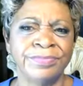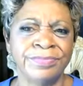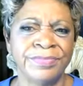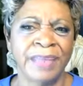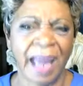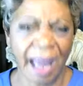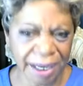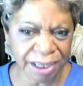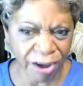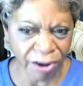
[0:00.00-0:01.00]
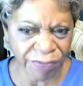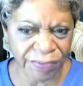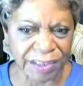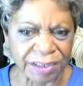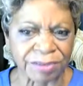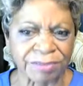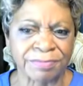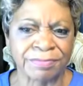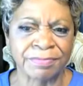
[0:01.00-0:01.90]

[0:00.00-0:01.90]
How do y'all feel?